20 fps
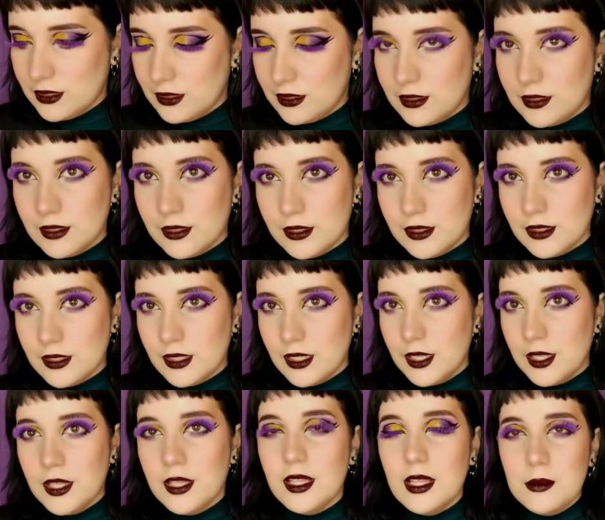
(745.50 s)
it?
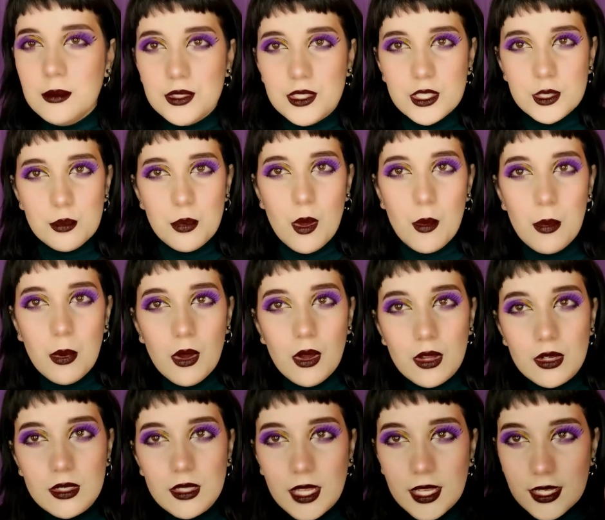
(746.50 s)
Let me just pop
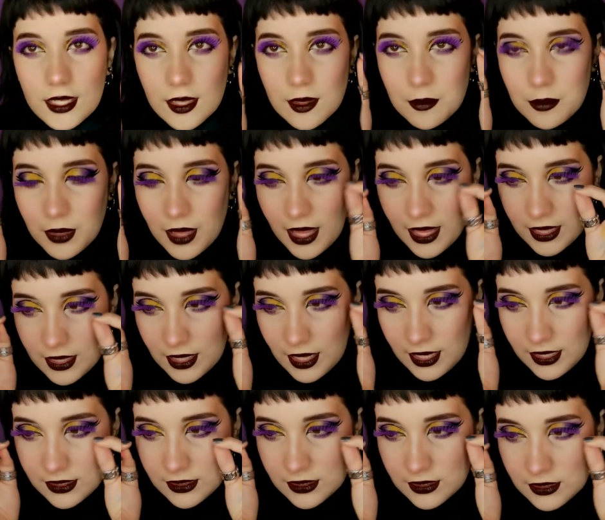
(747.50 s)
on like a black
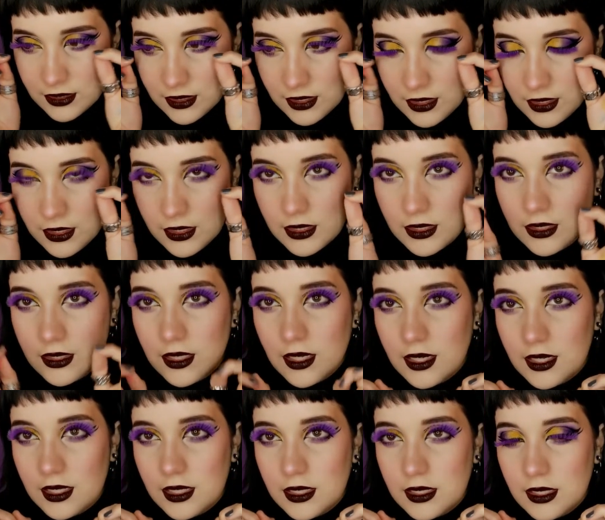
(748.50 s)
liner here
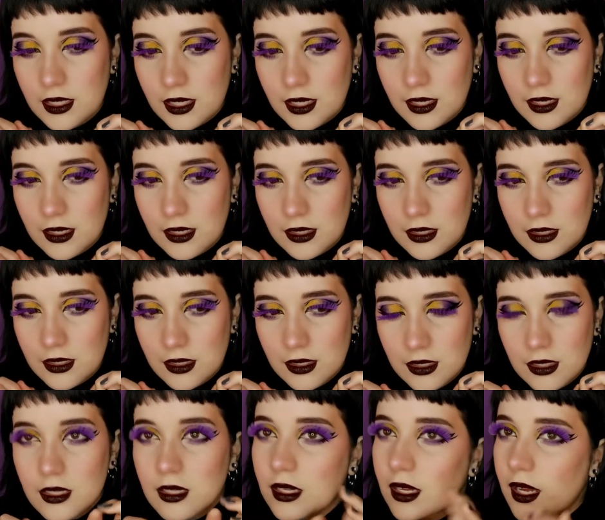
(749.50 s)
and
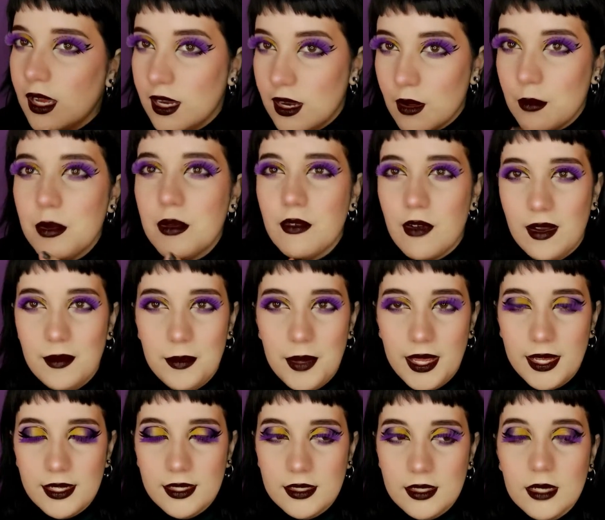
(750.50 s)
I'll be right
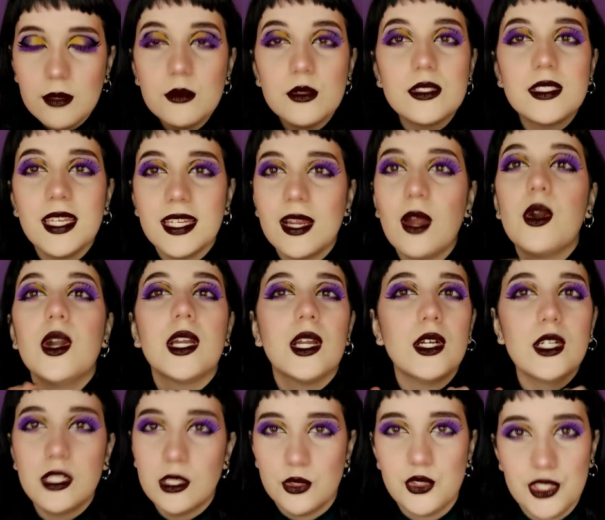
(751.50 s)
back and we'll take our
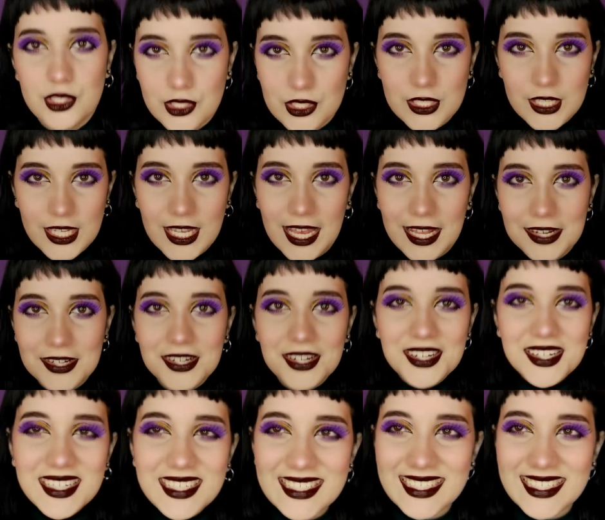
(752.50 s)
conclusions together.